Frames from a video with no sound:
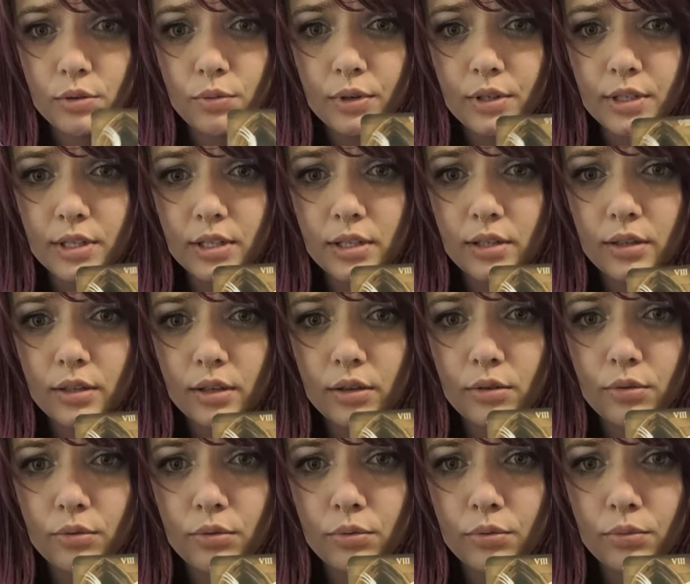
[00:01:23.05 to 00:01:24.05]
You were just
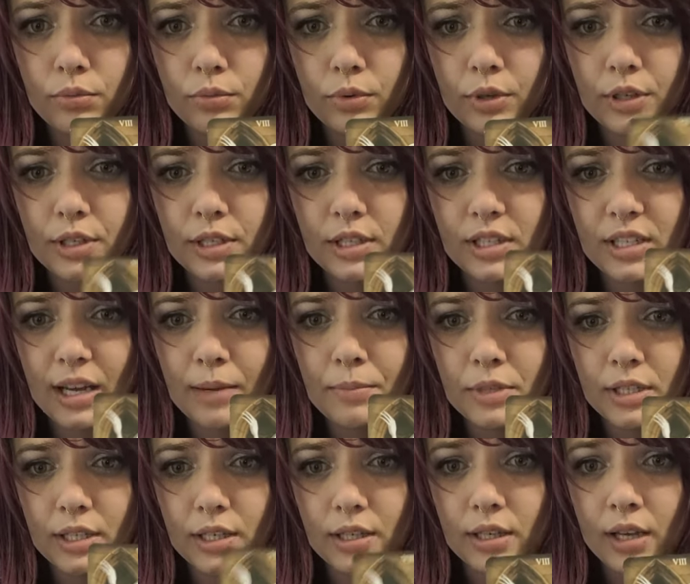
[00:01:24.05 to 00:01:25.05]
you were
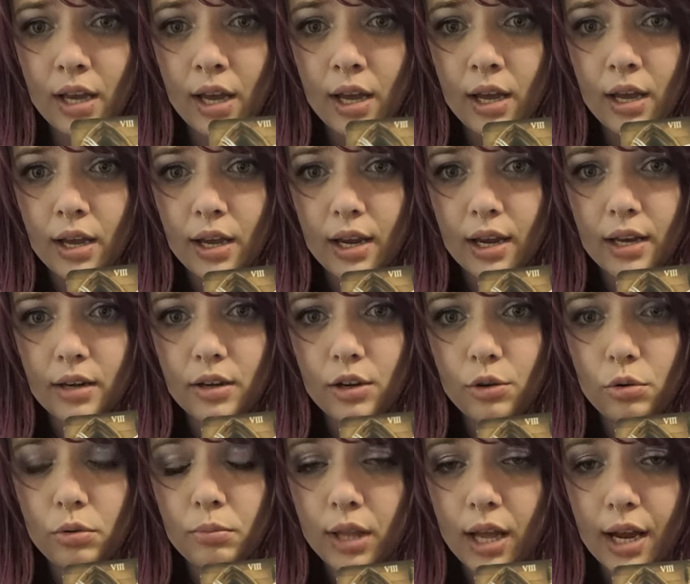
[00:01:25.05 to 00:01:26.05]
decepted and
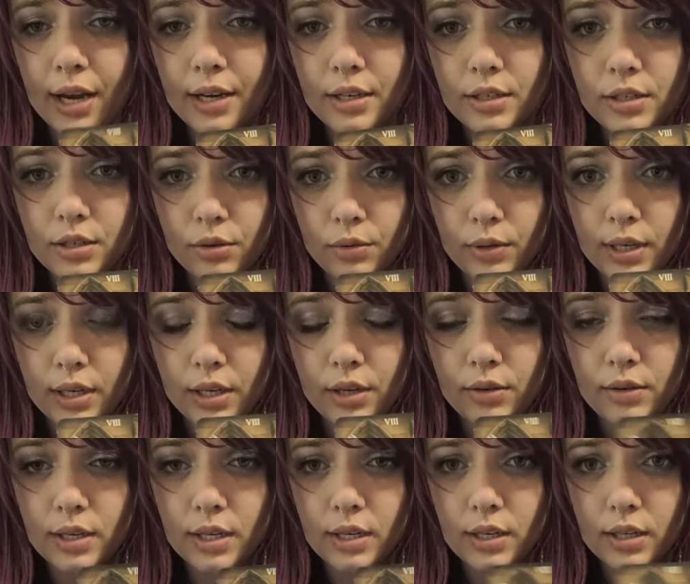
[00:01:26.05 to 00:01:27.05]
you were blind to it.
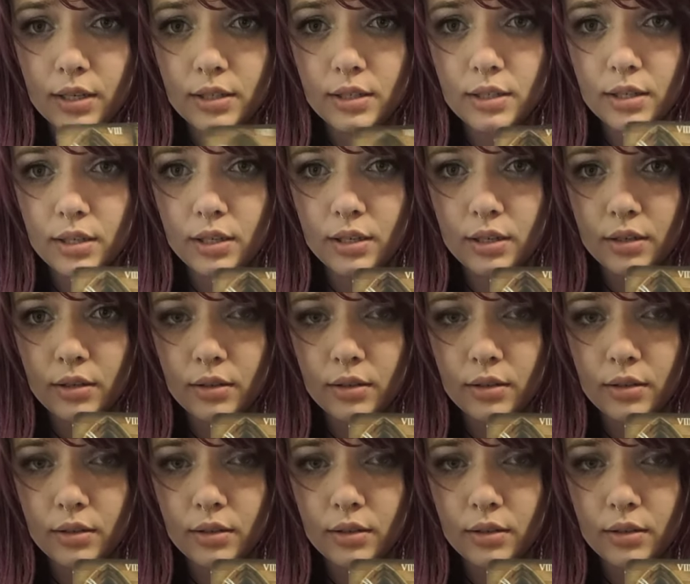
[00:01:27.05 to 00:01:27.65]
You didn't